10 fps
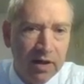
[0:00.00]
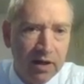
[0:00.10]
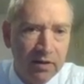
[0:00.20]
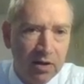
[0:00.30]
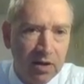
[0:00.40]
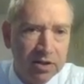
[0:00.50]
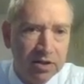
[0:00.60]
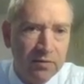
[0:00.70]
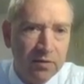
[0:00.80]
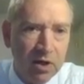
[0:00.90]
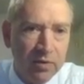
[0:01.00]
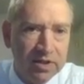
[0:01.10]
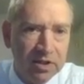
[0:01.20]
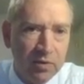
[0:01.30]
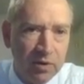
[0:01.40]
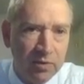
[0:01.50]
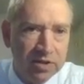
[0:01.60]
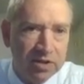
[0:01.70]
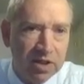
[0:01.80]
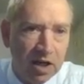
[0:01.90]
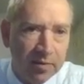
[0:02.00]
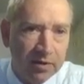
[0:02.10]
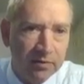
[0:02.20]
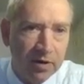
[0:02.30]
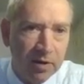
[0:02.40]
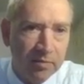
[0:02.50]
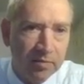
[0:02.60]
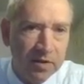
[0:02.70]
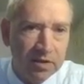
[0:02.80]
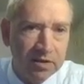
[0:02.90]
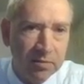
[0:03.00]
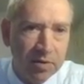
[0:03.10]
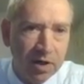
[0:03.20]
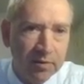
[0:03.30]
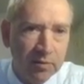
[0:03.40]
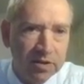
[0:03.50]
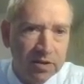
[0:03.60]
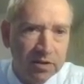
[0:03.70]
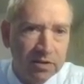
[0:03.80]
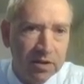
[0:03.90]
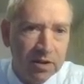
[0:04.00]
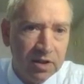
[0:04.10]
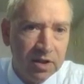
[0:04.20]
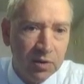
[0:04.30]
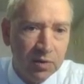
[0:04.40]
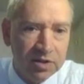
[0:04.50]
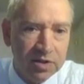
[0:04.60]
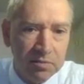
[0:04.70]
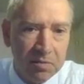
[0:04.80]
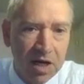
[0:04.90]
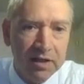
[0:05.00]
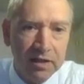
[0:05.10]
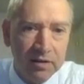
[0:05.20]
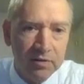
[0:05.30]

And the largest flow is this one, which is coming from this compartment, which is mining.